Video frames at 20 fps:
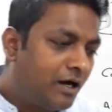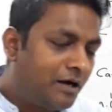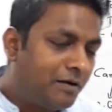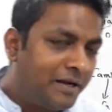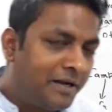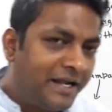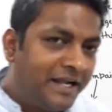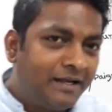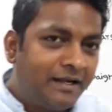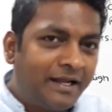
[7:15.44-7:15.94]

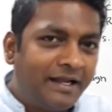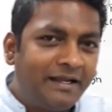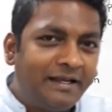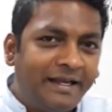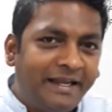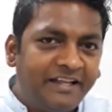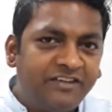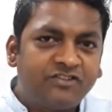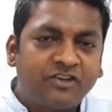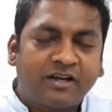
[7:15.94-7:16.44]
in
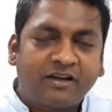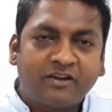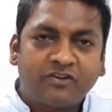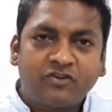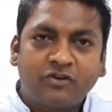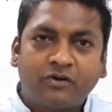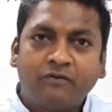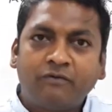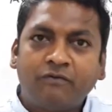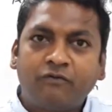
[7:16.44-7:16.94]
lead
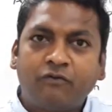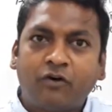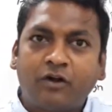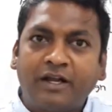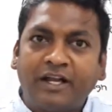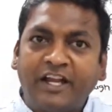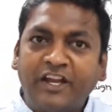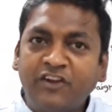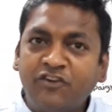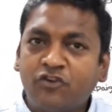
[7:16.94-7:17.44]
generation for
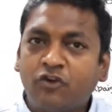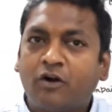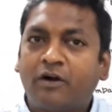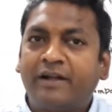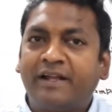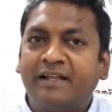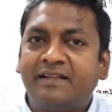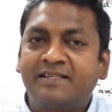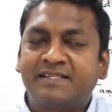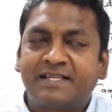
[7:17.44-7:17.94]
niche
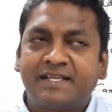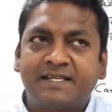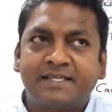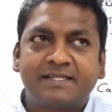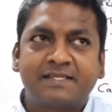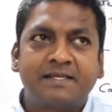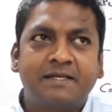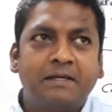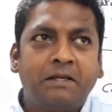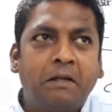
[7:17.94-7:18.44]

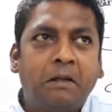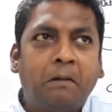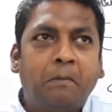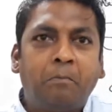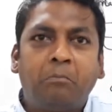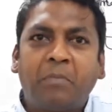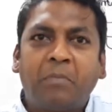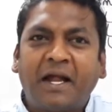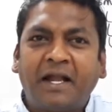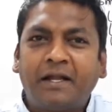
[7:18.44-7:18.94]
audiences
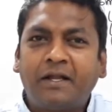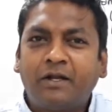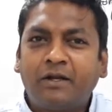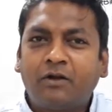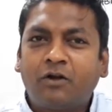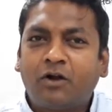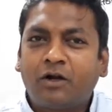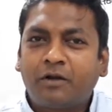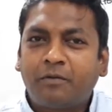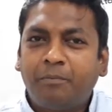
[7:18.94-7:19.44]
might
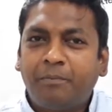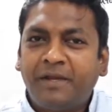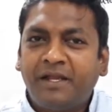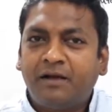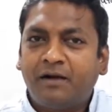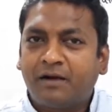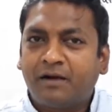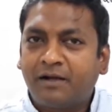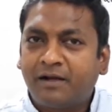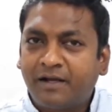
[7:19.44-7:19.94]
not be
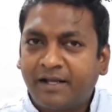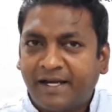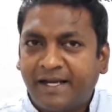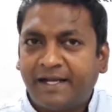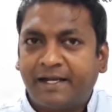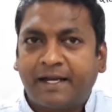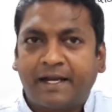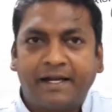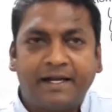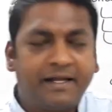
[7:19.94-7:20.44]
a great
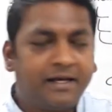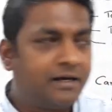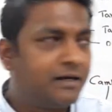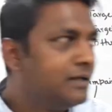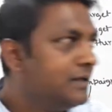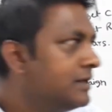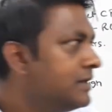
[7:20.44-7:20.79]
idea.